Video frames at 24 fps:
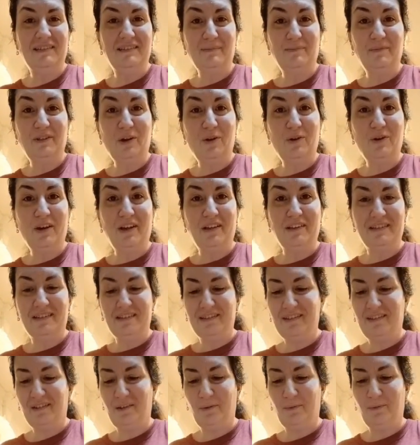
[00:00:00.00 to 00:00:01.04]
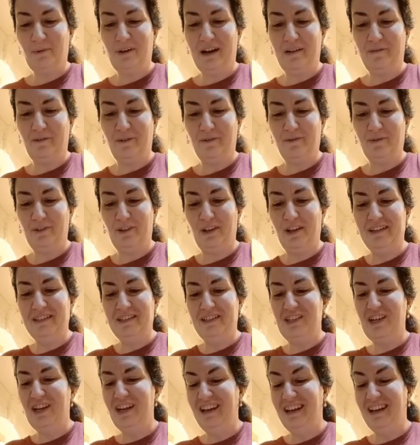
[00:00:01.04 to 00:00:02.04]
donuts or whatever for lunch.